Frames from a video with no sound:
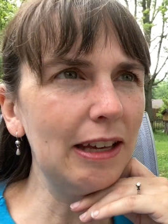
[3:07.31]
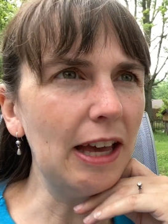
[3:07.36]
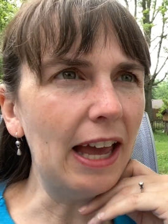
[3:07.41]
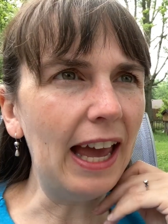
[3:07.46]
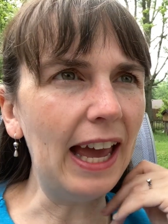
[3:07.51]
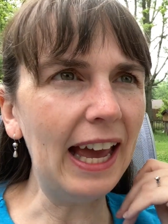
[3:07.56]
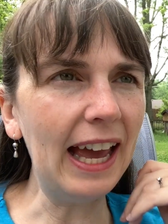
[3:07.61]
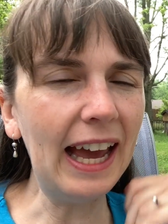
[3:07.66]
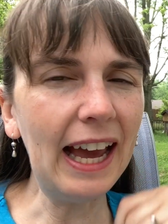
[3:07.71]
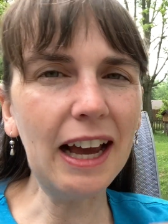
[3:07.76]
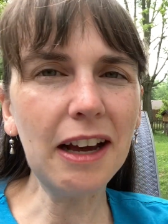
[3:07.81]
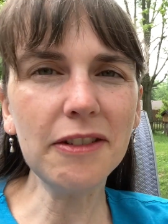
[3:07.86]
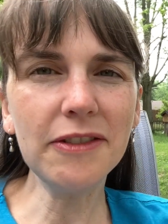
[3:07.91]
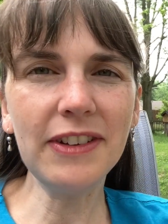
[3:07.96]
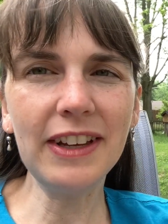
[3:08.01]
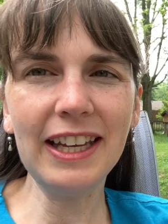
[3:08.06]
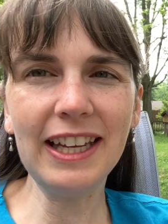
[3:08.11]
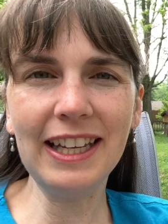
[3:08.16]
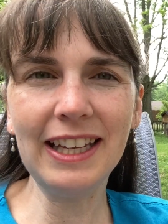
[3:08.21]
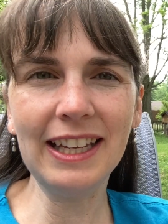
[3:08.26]

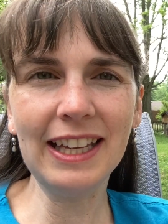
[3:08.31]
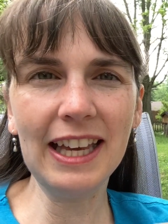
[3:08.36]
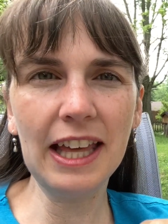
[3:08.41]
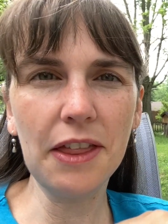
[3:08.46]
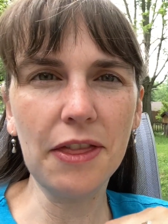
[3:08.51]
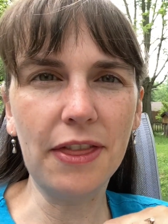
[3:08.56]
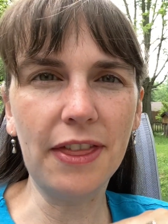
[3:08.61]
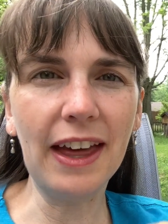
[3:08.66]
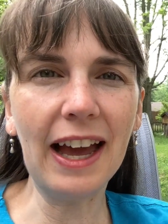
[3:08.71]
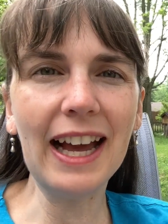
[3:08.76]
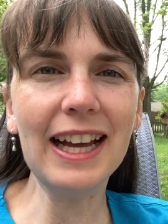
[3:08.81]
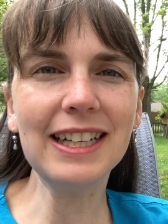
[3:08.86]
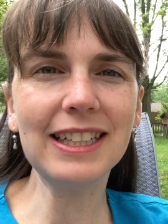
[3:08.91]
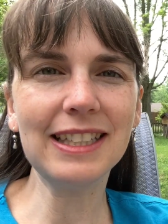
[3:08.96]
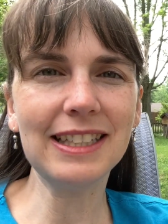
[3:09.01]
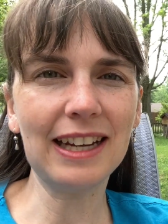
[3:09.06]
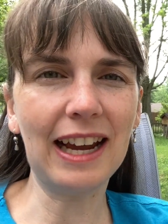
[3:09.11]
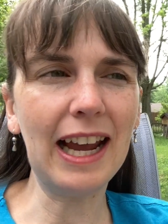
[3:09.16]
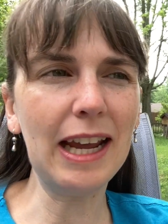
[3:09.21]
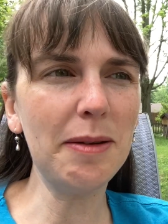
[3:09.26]
Having that
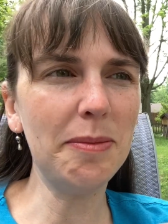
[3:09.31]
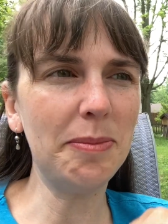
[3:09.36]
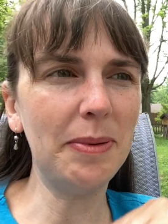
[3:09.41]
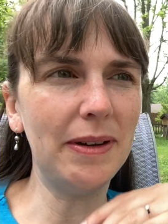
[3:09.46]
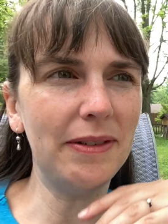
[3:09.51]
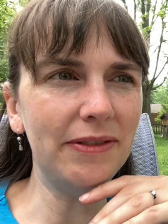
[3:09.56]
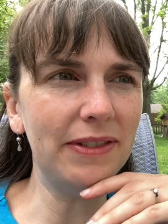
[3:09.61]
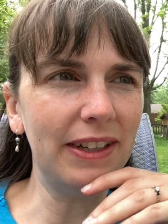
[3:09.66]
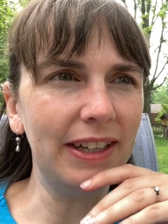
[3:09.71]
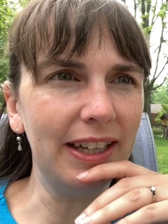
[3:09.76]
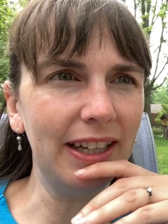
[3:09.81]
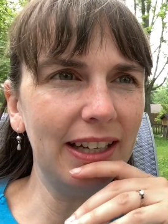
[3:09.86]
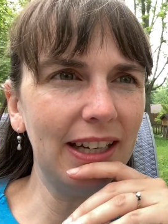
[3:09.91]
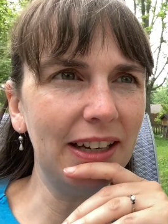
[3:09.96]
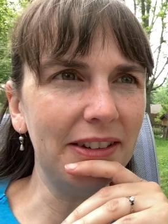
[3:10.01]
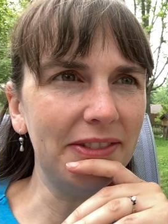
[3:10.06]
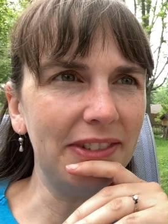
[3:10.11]
type of a